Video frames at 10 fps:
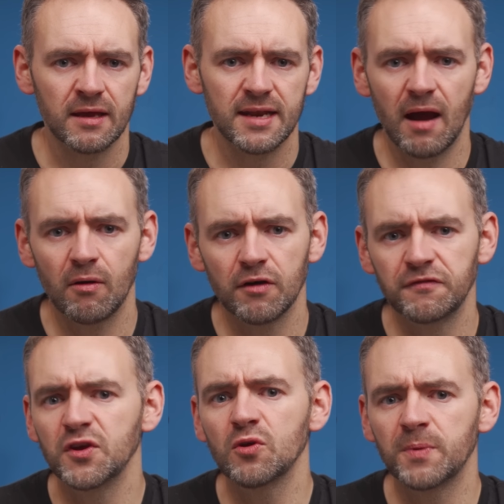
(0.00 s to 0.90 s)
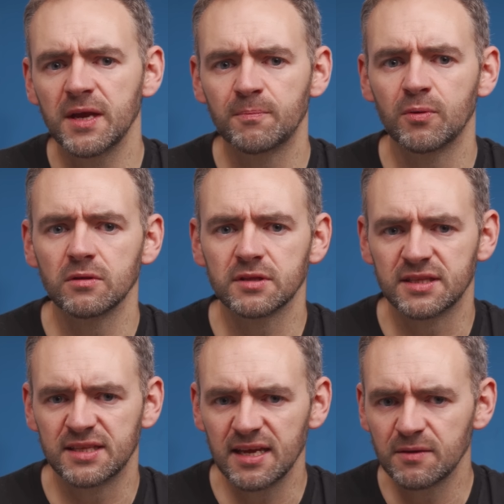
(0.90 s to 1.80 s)
Now, a few people
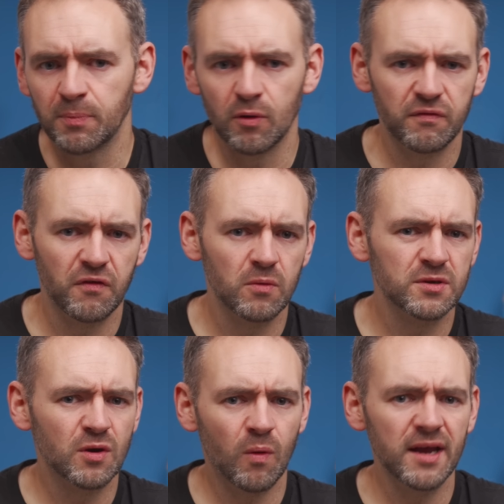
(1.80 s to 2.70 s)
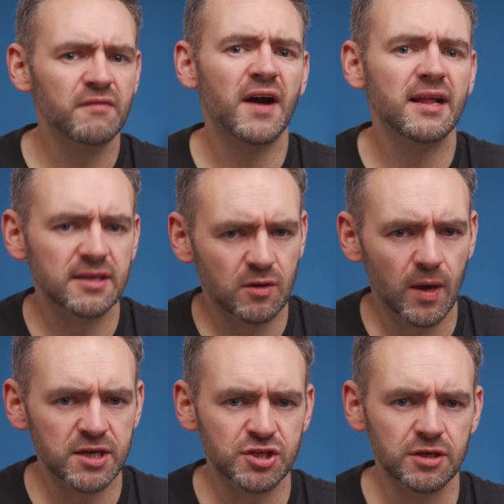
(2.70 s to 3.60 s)
did put forward quite a valid
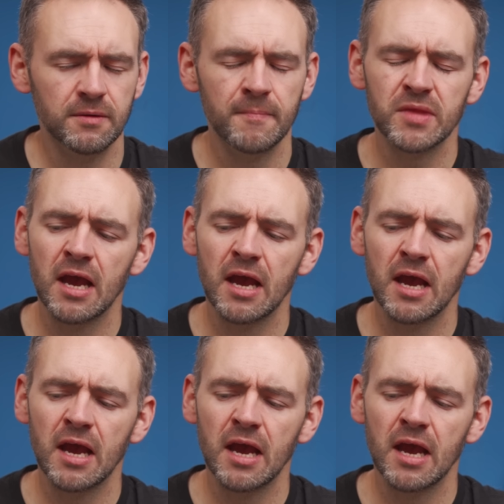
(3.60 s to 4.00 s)
question